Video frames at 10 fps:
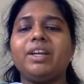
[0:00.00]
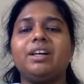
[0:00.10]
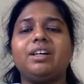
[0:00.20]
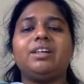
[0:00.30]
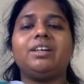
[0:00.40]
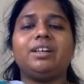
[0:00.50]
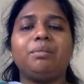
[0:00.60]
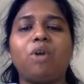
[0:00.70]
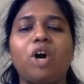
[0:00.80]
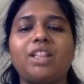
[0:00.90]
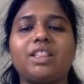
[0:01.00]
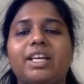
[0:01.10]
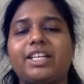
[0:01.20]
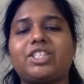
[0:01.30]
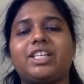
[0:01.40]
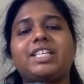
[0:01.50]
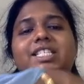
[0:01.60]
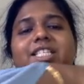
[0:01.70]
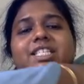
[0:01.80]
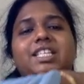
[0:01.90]
moth actually
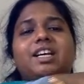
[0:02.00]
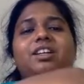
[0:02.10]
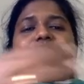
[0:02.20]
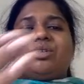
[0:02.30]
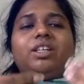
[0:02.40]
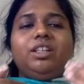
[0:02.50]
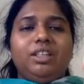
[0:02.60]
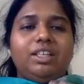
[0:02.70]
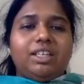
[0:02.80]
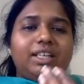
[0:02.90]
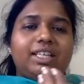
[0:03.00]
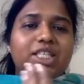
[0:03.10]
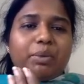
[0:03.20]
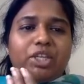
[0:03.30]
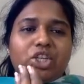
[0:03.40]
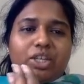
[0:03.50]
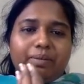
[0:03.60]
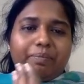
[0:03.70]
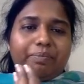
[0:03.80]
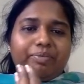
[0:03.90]
stuck to the switcher,
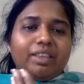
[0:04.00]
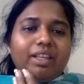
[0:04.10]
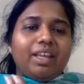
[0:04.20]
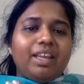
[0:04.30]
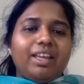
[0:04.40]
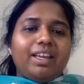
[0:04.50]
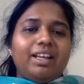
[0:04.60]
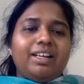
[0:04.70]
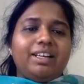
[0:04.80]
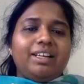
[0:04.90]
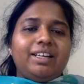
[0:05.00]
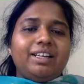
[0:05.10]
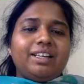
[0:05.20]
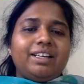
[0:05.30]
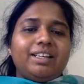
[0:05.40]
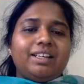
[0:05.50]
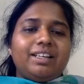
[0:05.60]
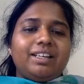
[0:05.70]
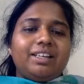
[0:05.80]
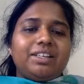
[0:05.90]
and
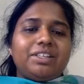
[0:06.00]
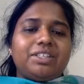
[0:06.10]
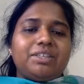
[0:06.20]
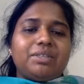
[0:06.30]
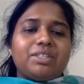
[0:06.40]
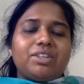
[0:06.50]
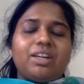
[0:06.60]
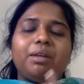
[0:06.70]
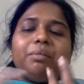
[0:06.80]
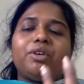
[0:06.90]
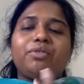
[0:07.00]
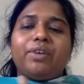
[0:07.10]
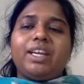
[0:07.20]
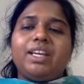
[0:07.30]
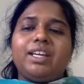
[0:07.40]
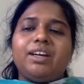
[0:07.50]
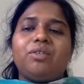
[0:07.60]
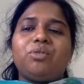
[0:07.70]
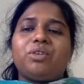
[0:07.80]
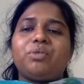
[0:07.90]
she was not able to find
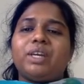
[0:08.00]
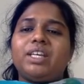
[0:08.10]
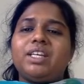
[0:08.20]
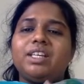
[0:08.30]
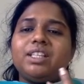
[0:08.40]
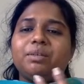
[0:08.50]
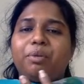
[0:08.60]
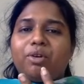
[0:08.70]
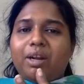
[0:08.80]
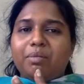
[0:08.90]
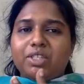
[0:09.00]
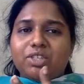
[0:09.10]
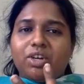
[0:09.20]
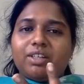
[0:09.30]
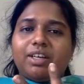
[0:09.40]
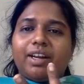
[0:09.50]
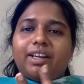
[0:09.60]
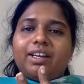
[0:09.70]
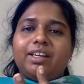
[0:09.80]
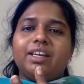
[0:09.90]
out why the program was not
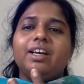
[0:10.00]
correctly